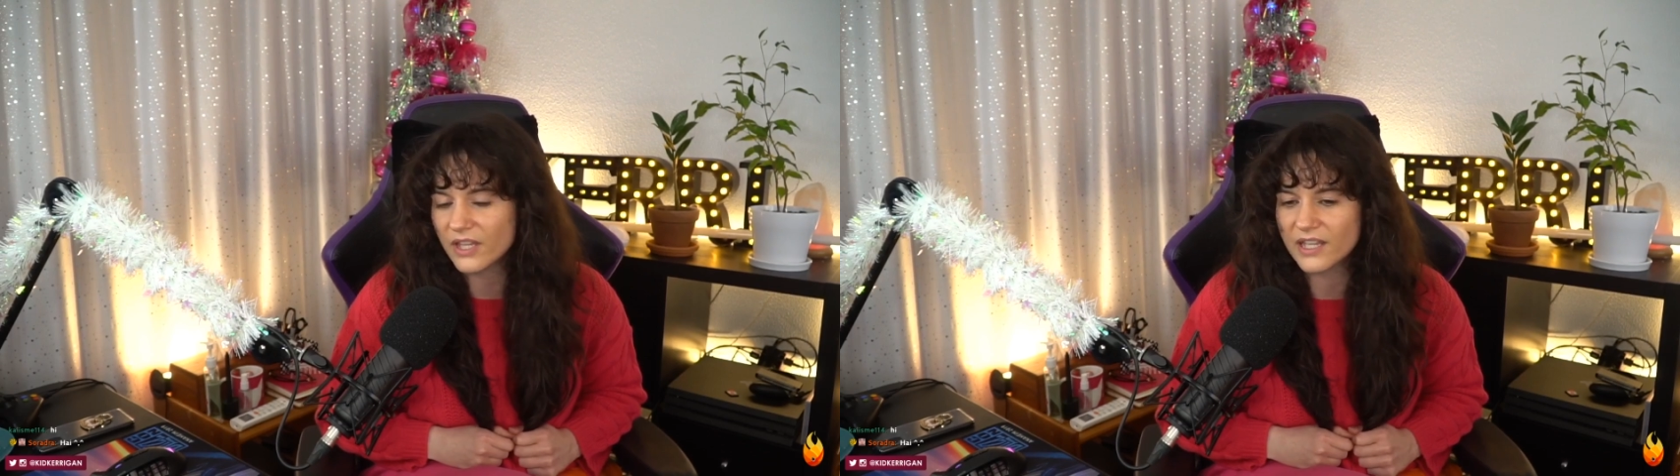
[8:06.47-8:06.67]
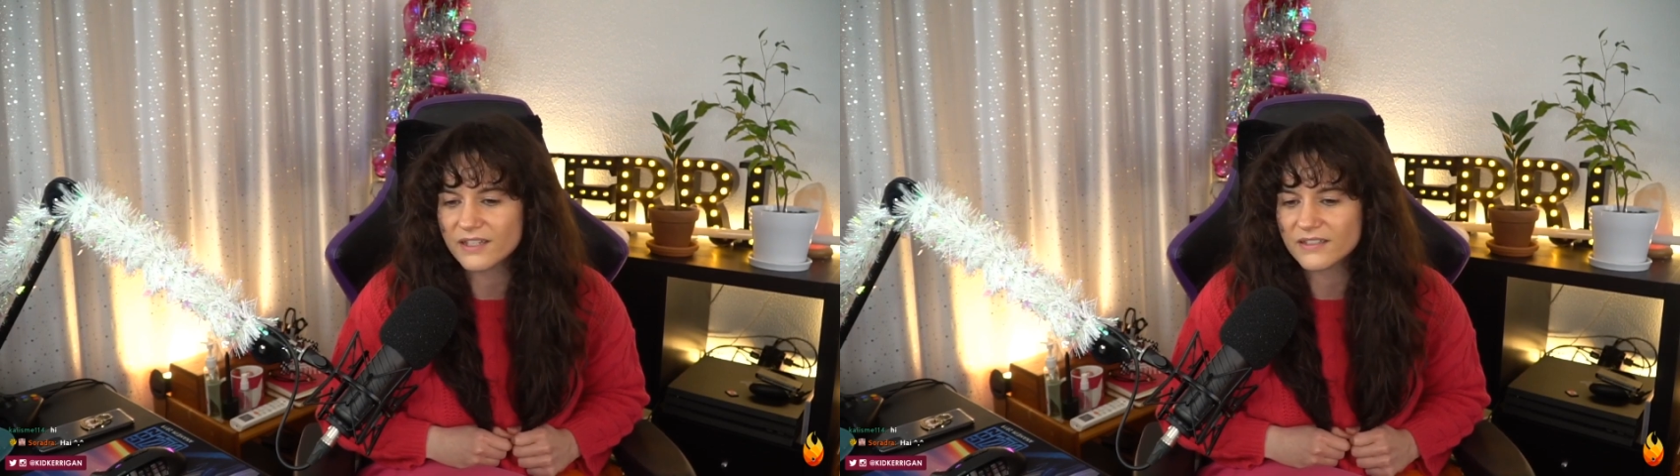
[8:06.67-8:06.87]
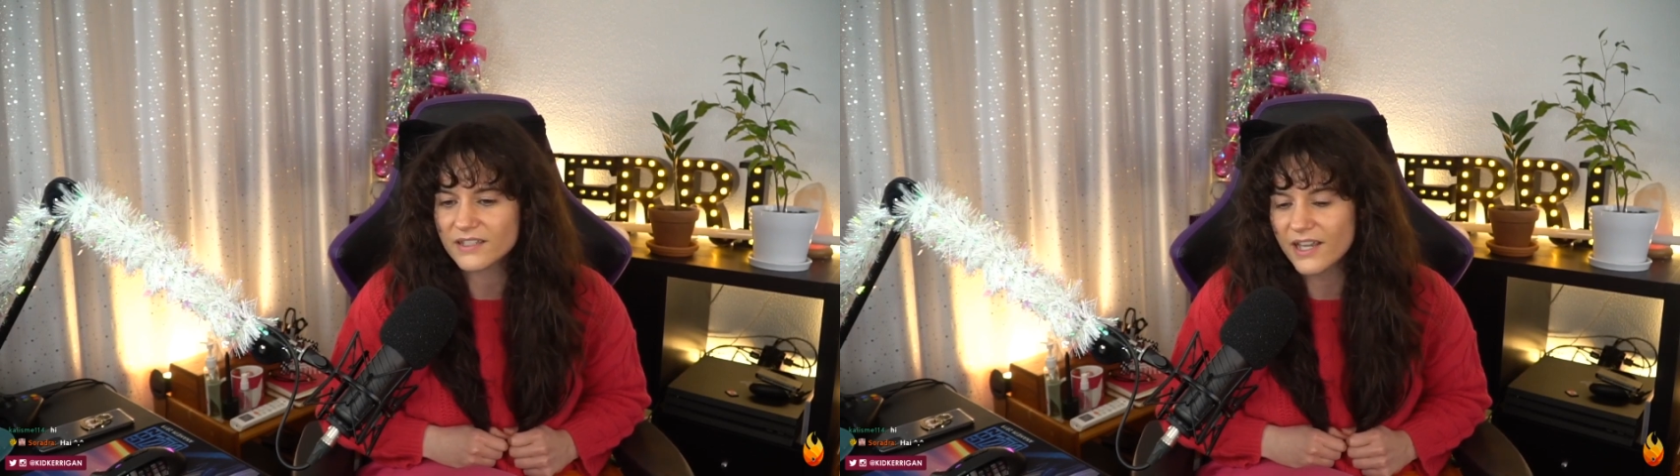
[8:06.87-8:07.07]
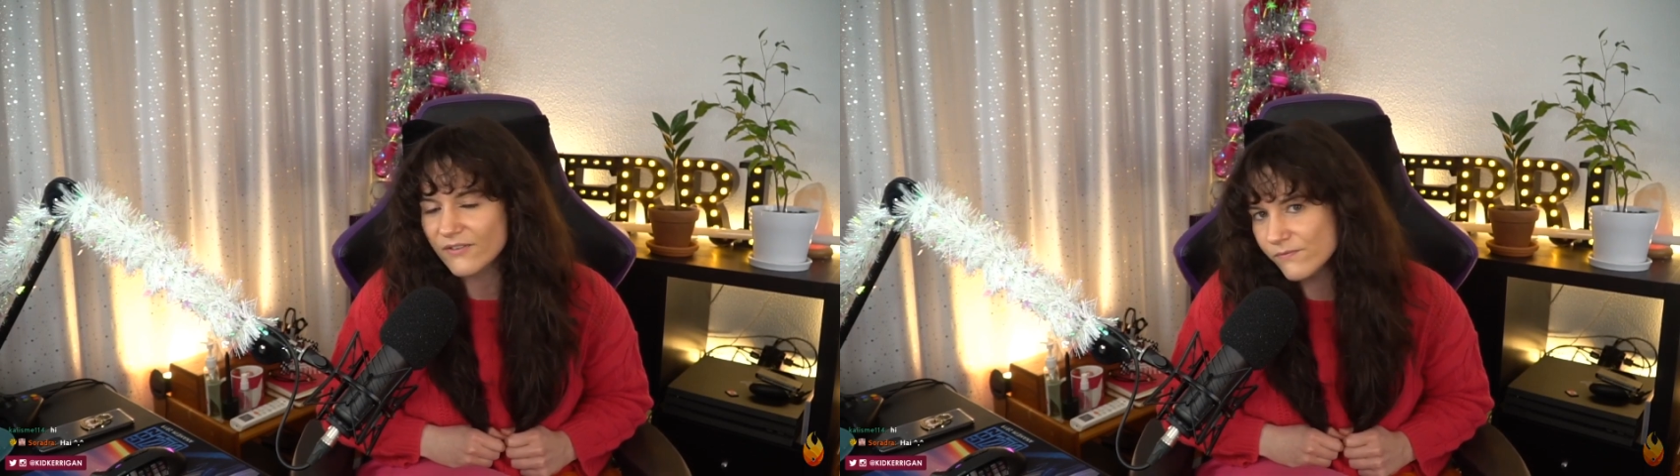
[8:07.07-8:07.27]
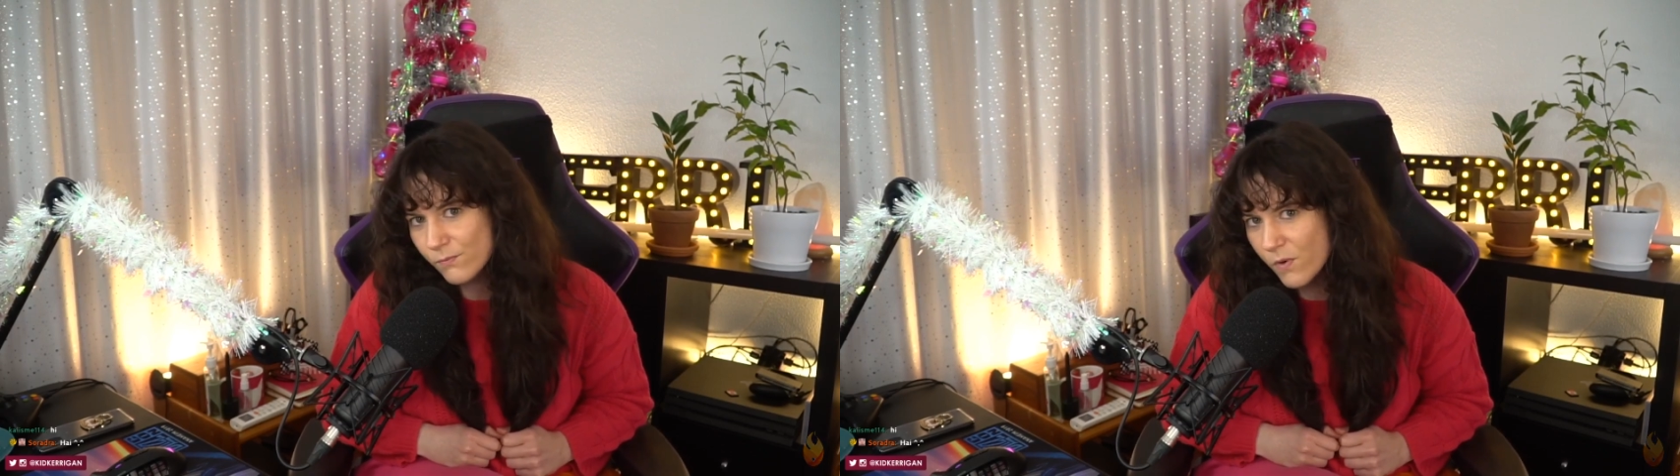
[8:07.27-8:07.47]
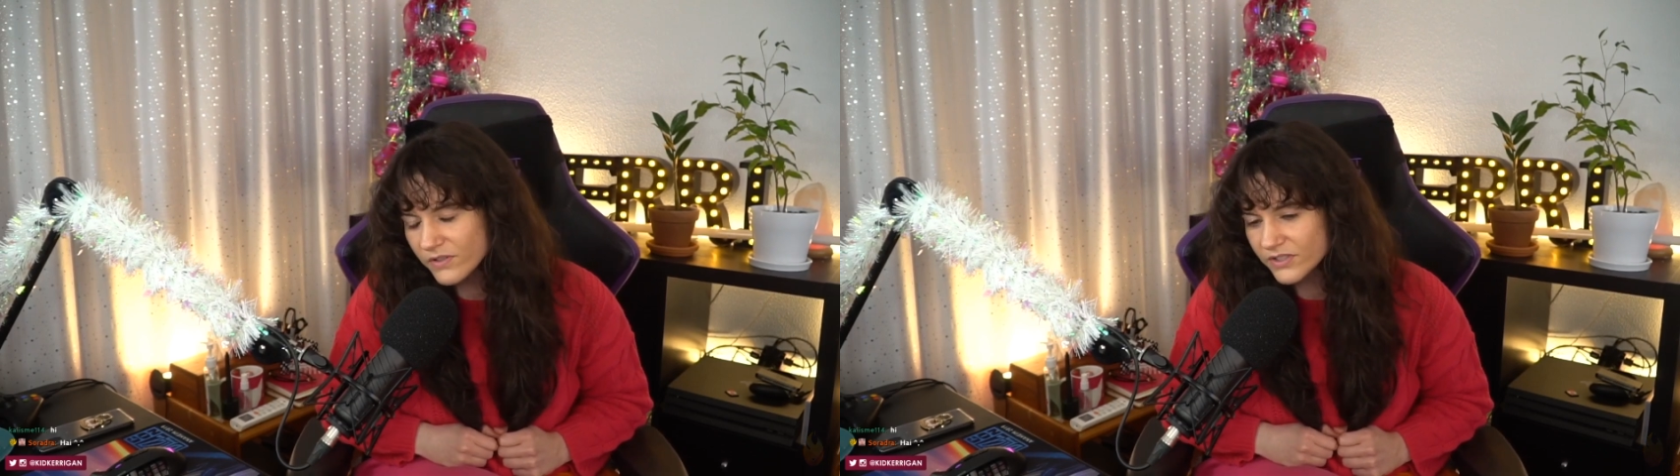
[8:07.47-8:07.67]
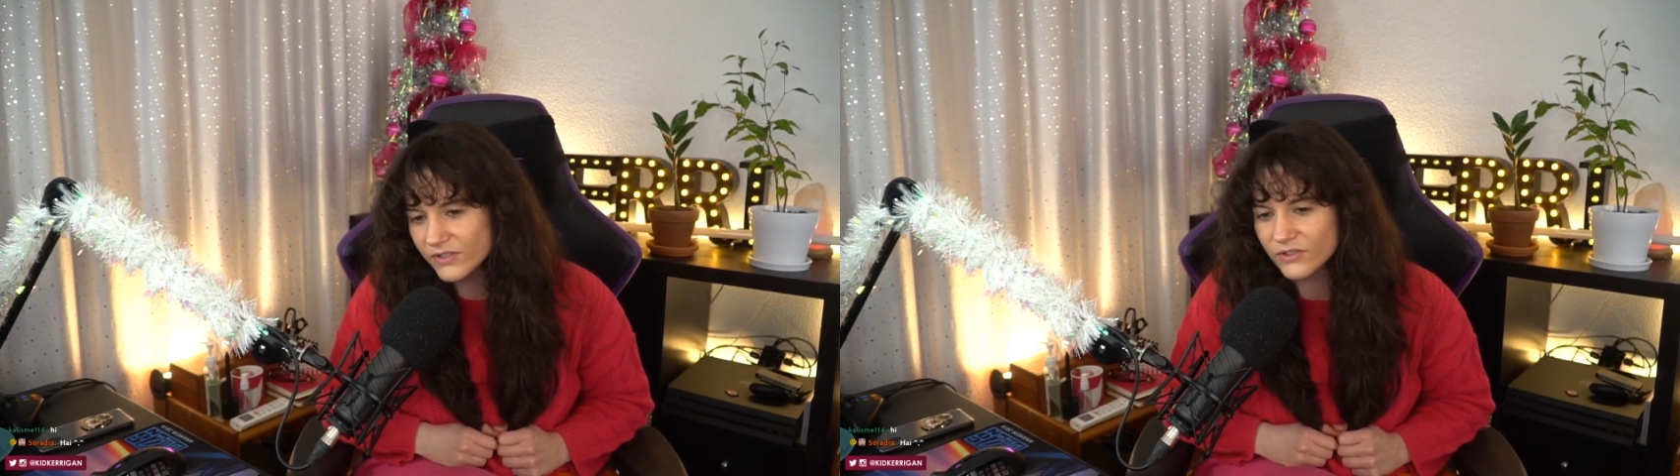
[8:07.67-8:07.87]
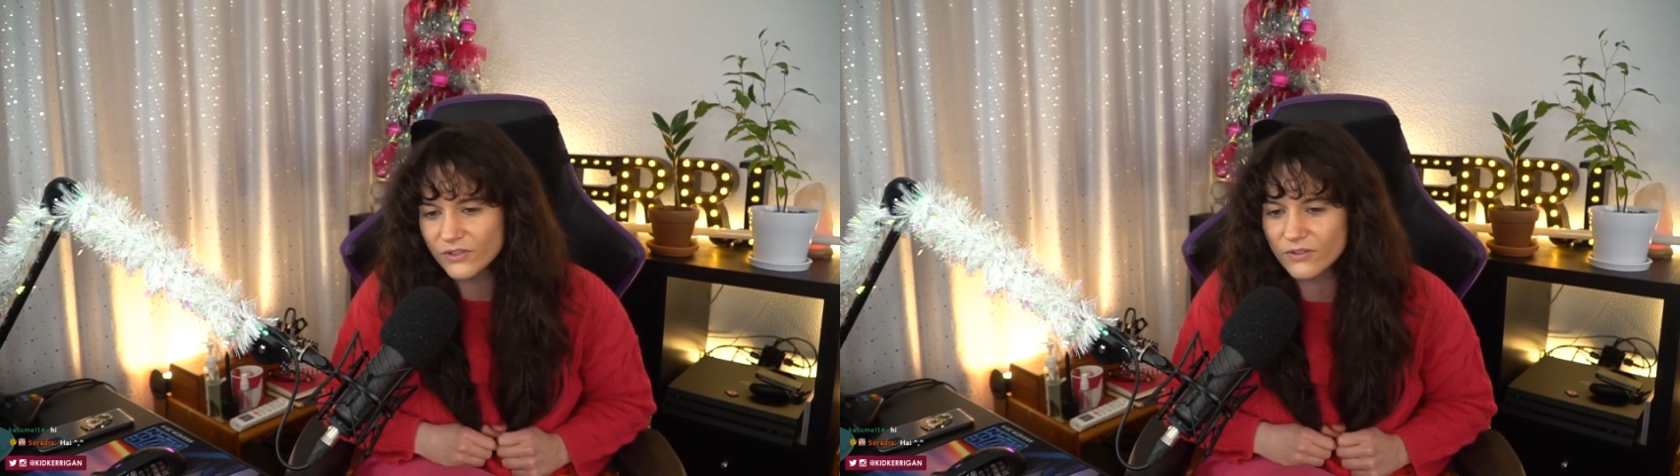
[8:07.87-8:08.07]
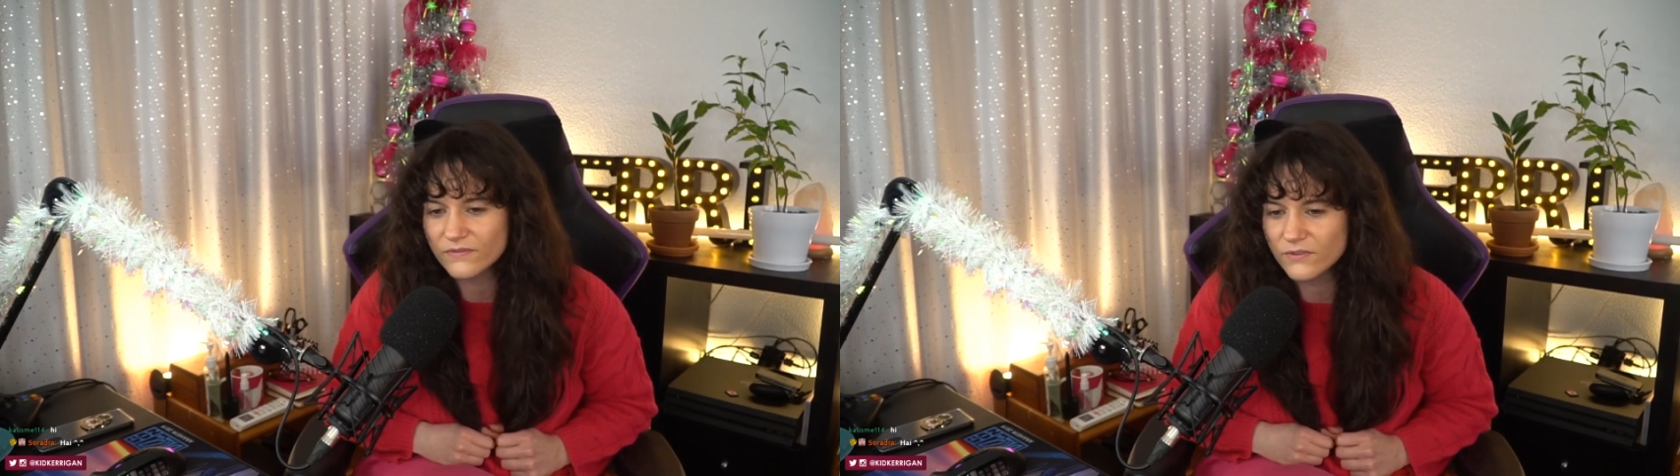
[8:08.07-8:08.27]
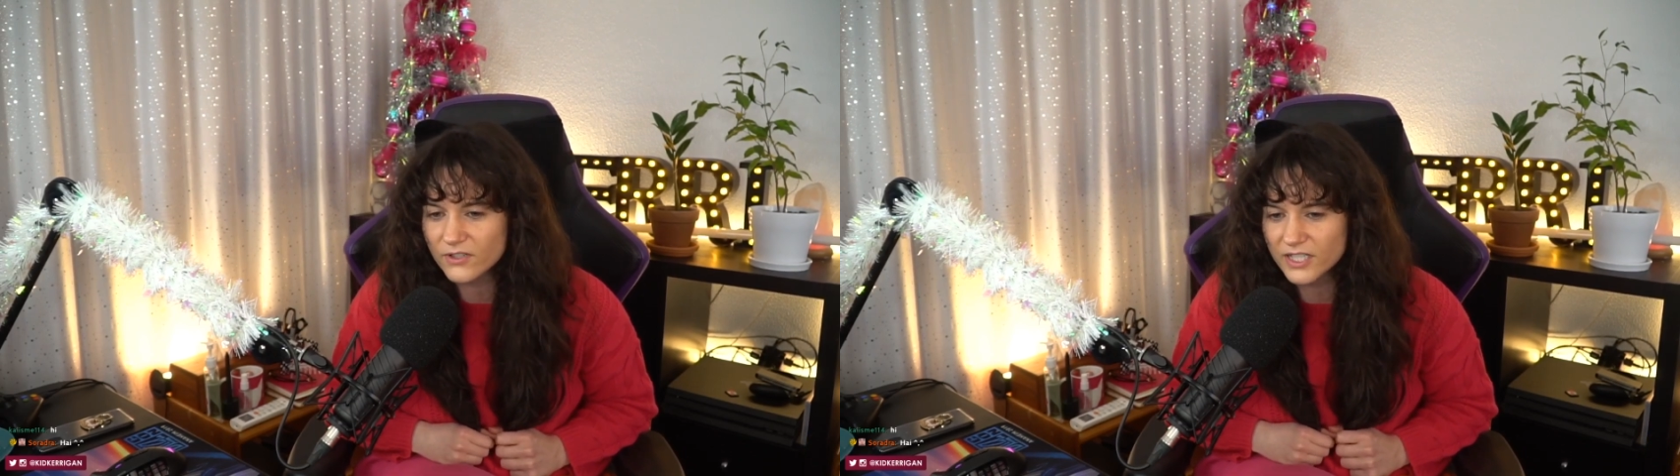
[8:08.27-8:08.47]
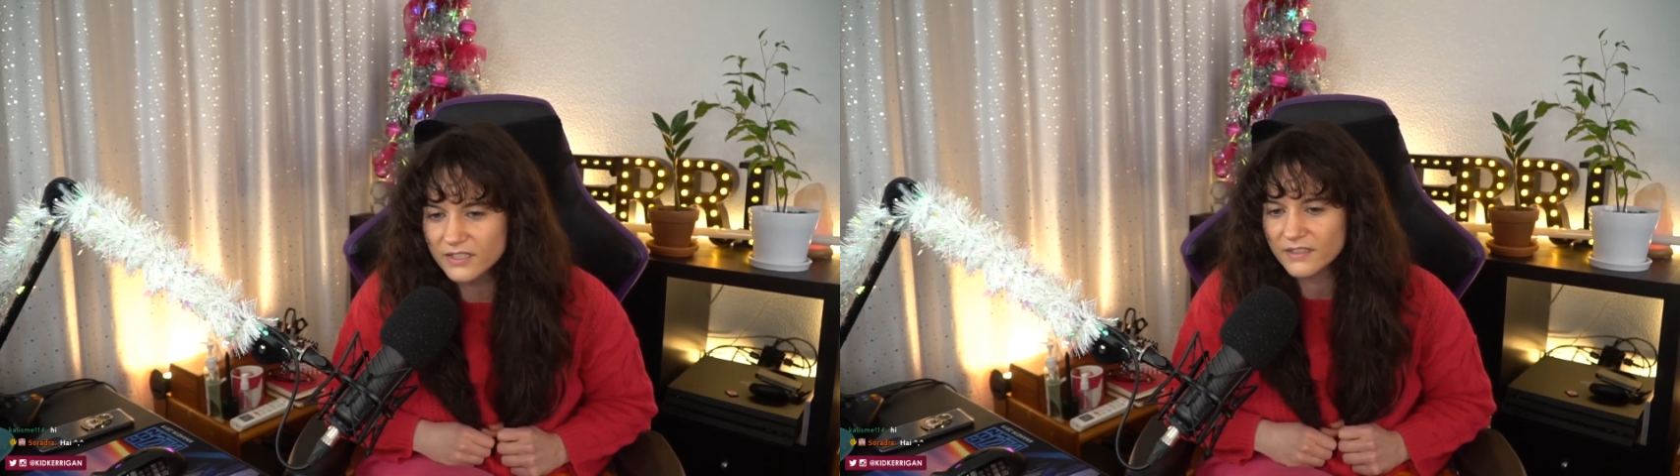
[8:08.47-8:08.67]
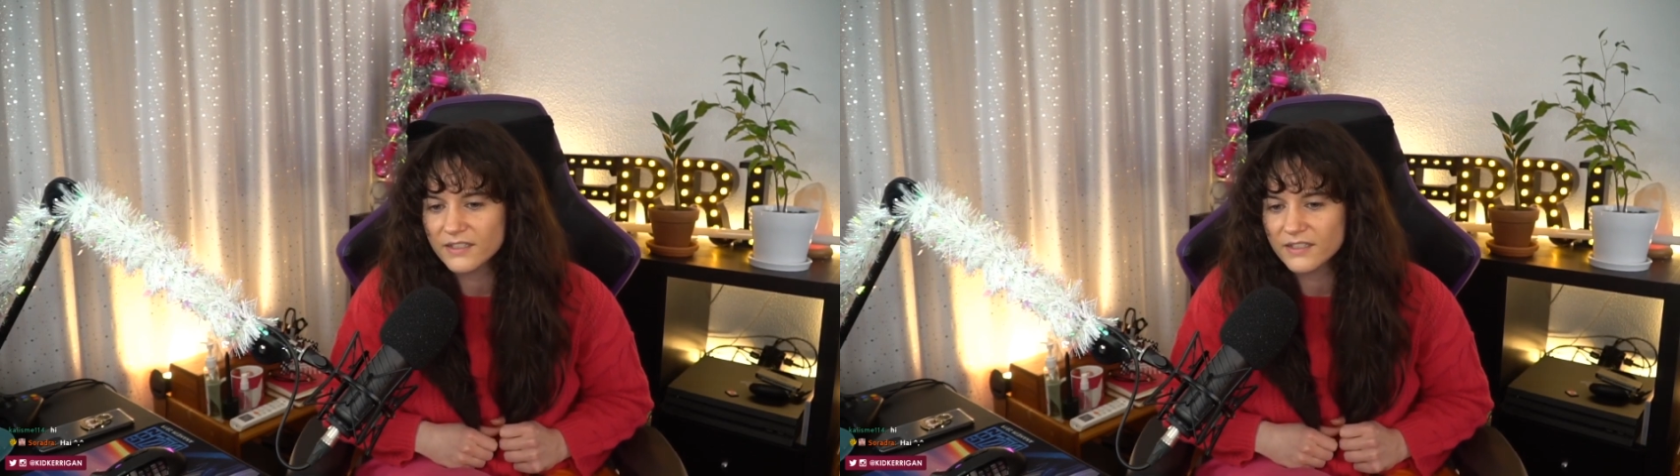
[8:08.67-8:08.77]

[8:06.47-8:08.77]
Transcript: and have what to show for it.